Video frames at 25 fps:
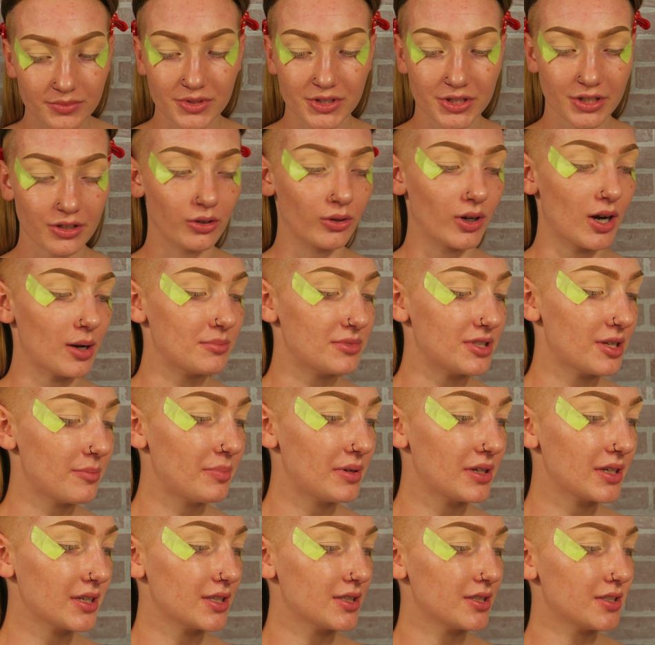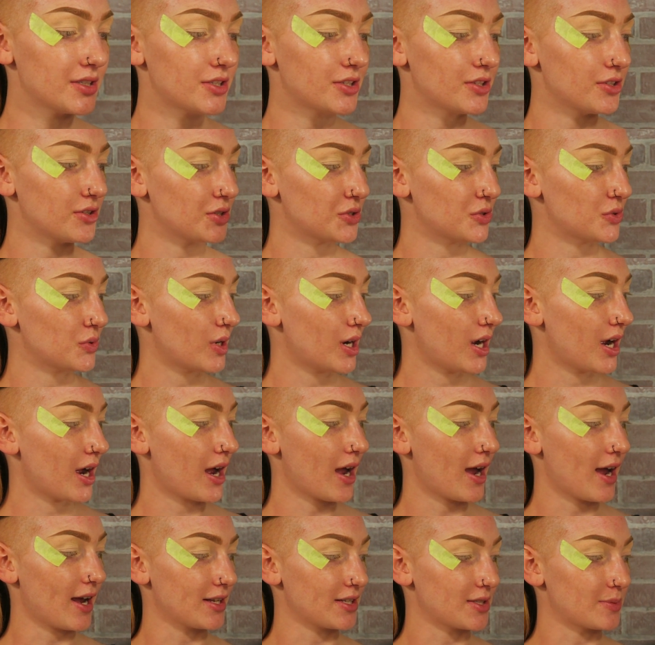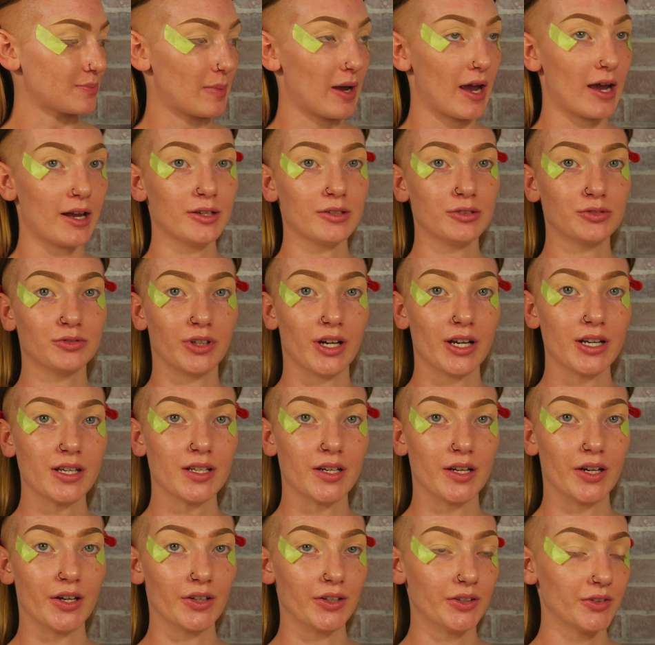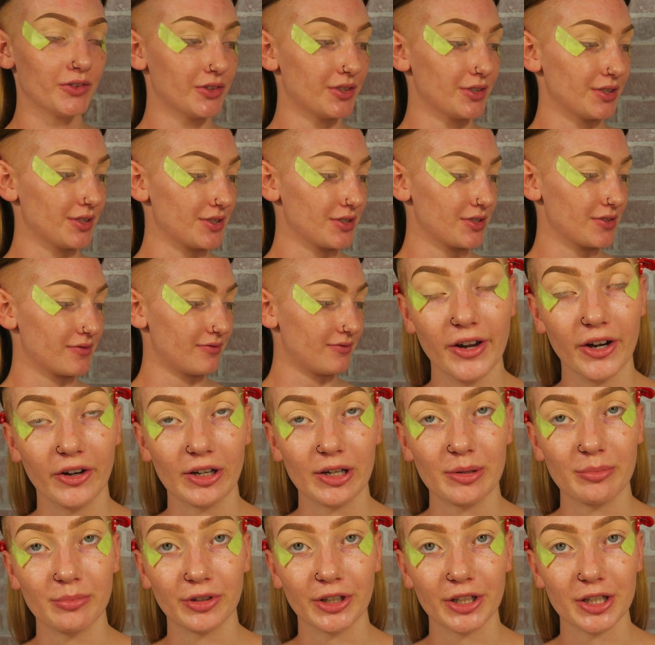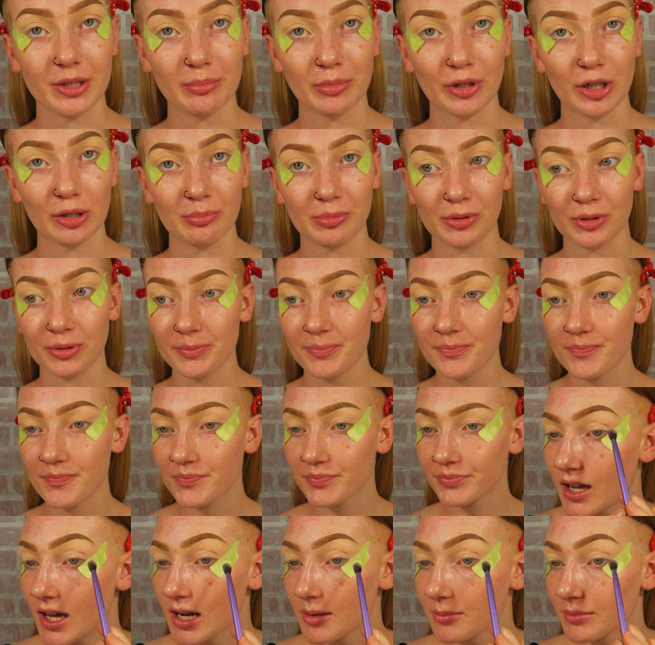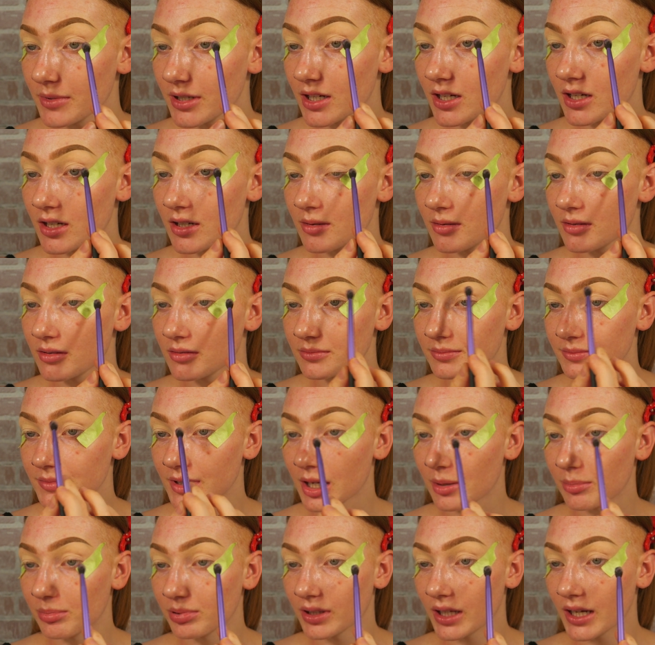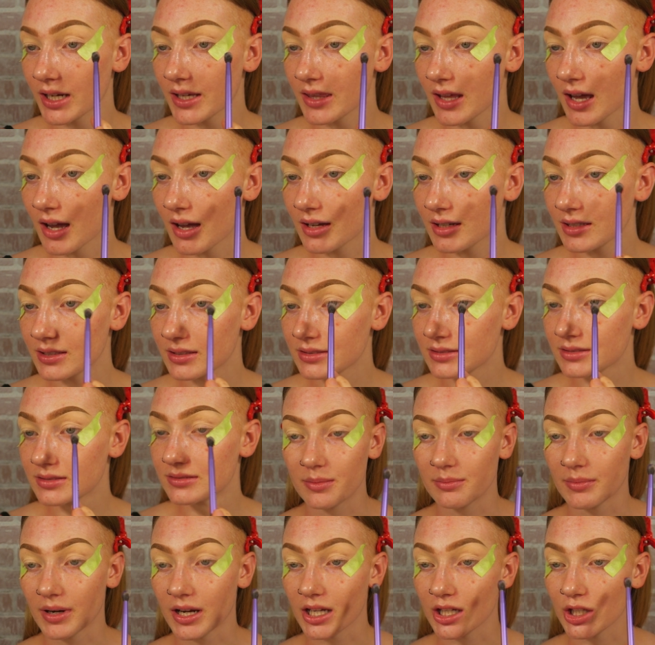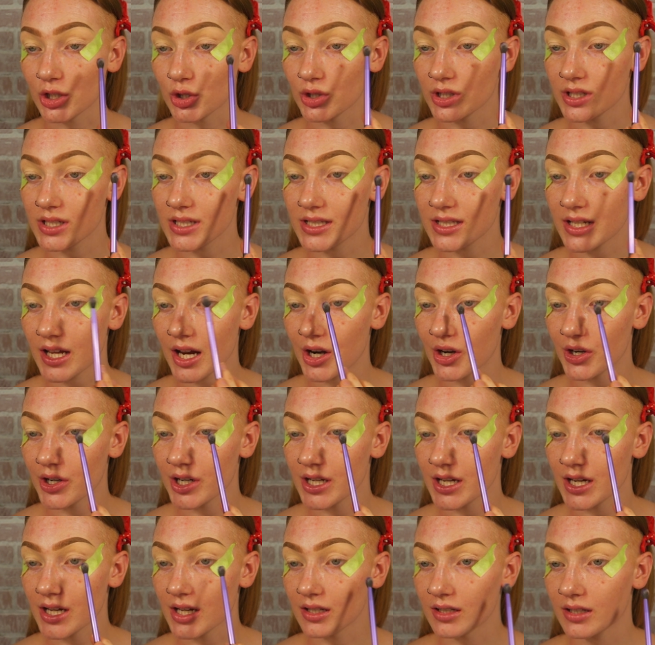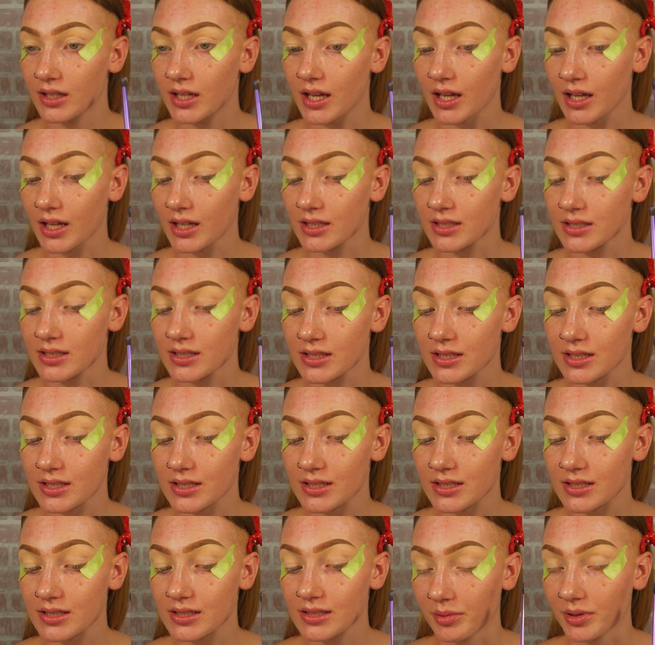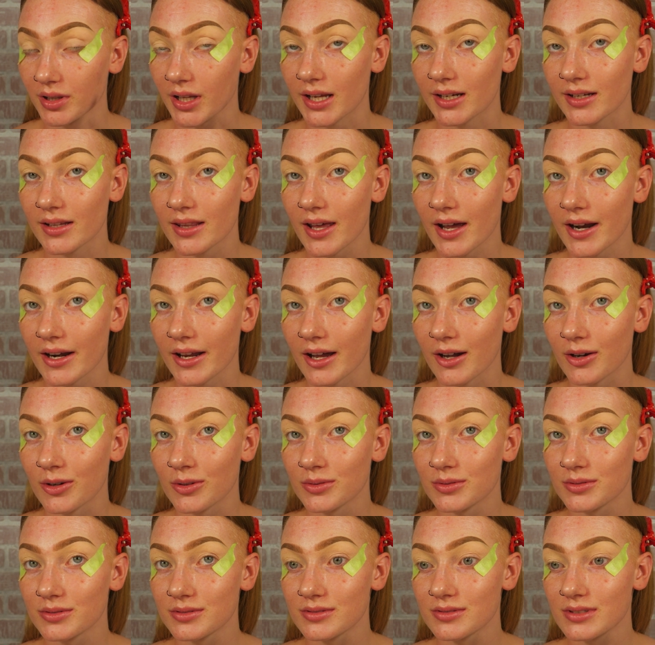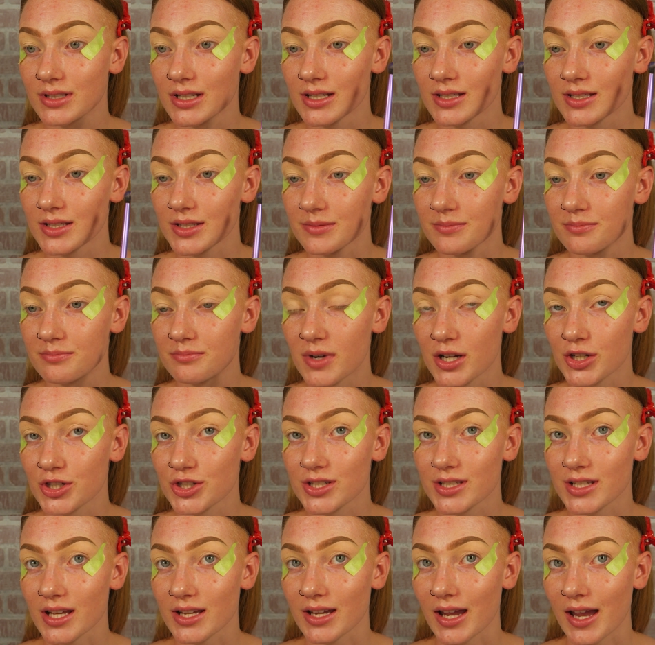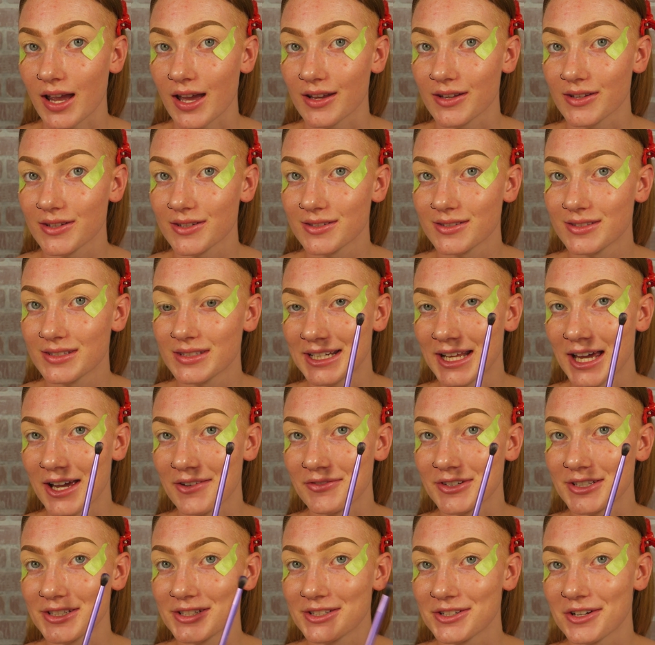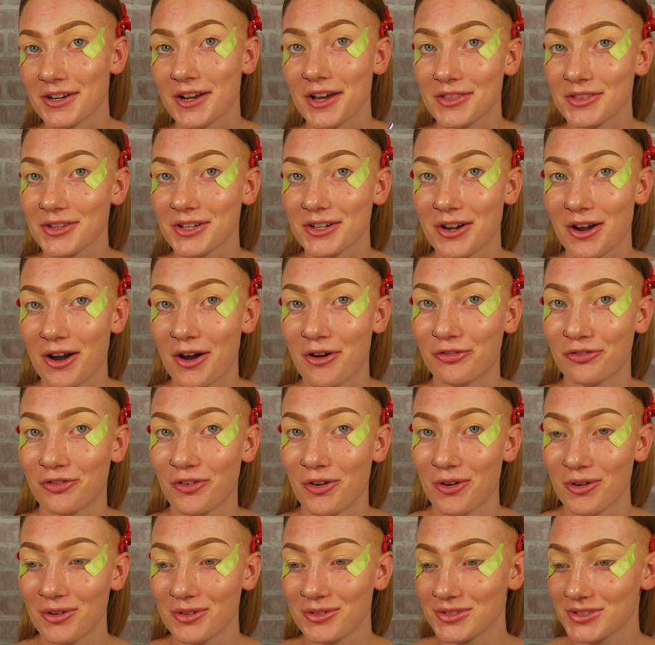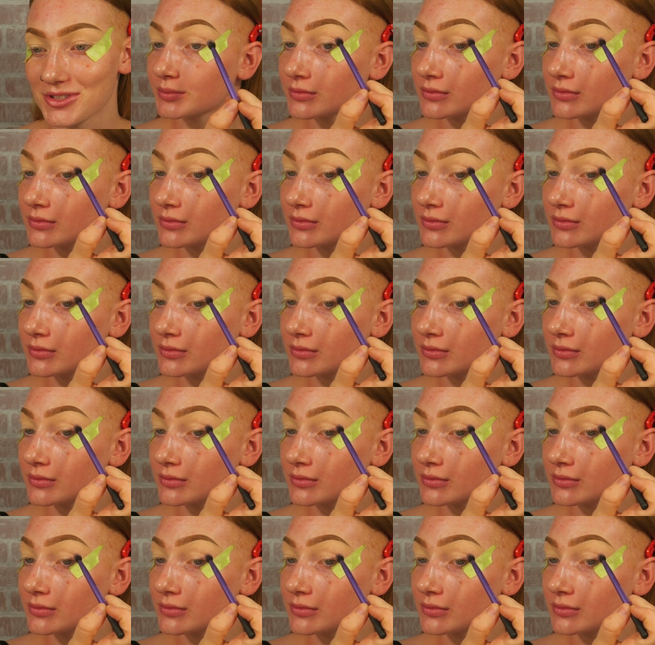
So I'm dipping into Hazmat right here, this very pretty purple. And I'm gonna apply that in my crease area and blend that out as much as I can and have it not look awful.